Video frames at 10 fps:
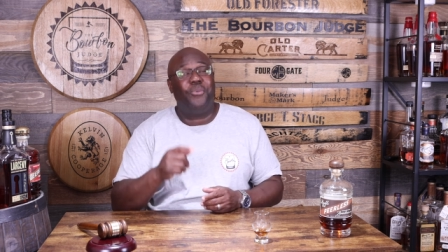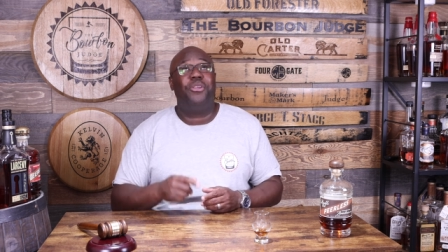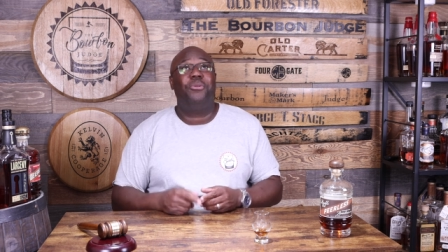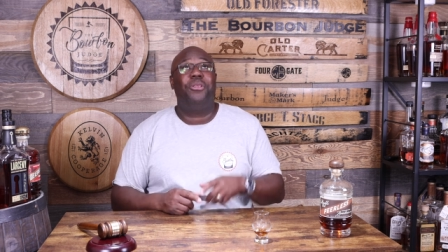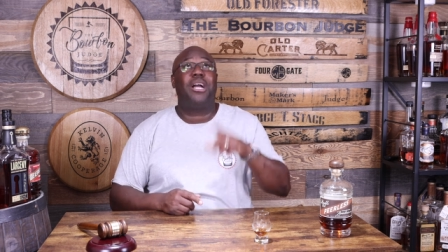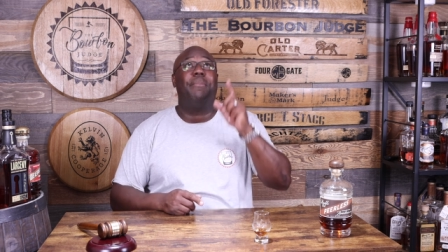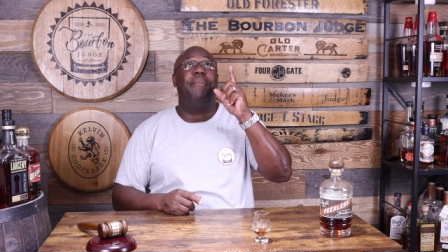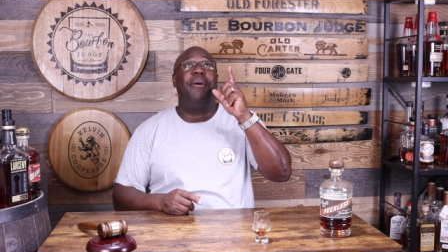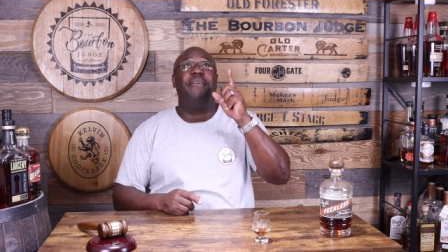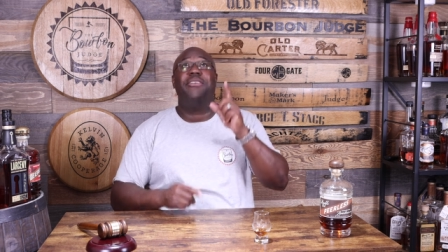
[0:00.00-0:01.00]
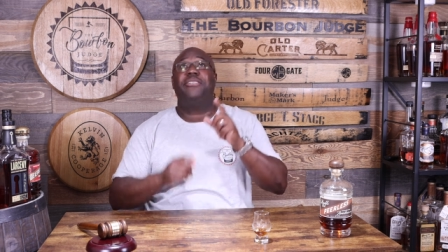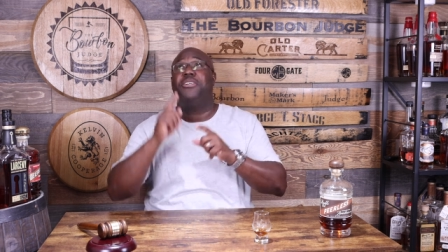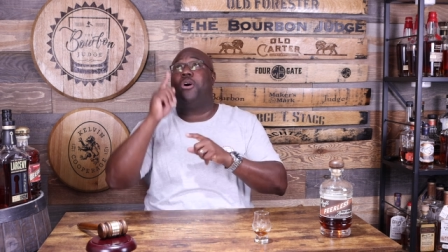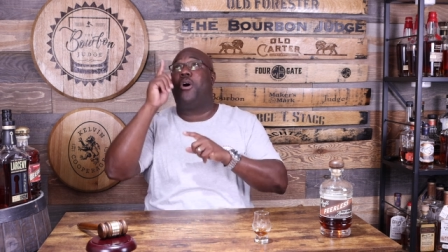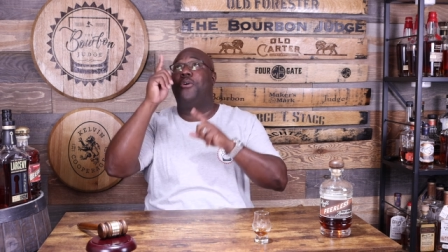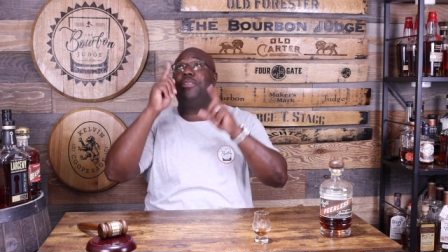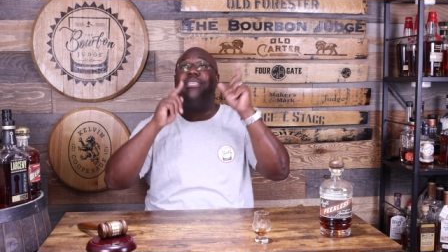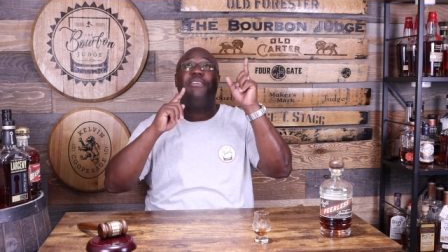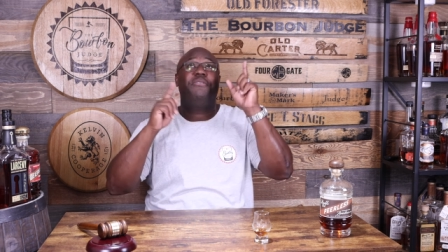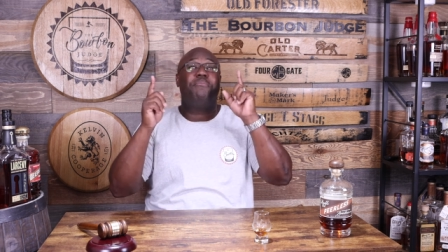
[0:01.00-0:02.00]
when you look up above and you see all
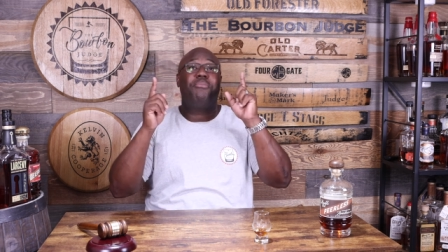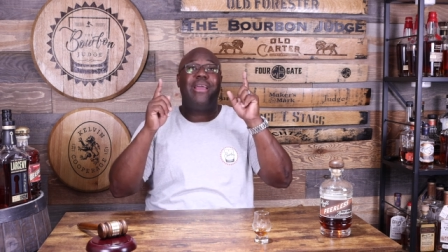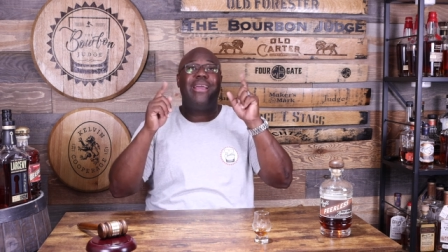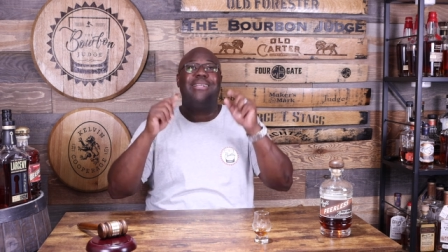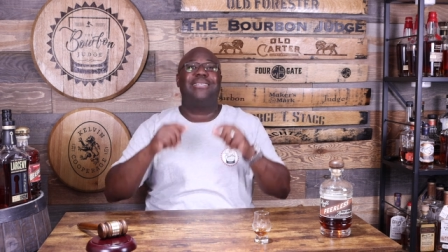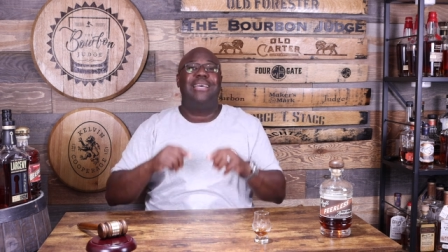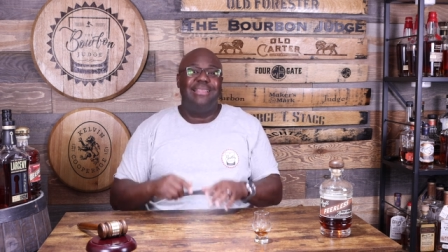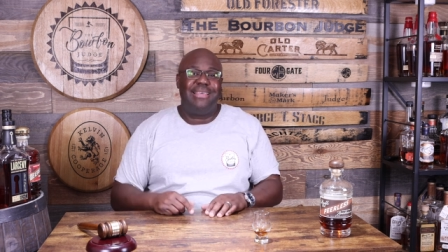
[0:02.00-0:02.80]
these different brands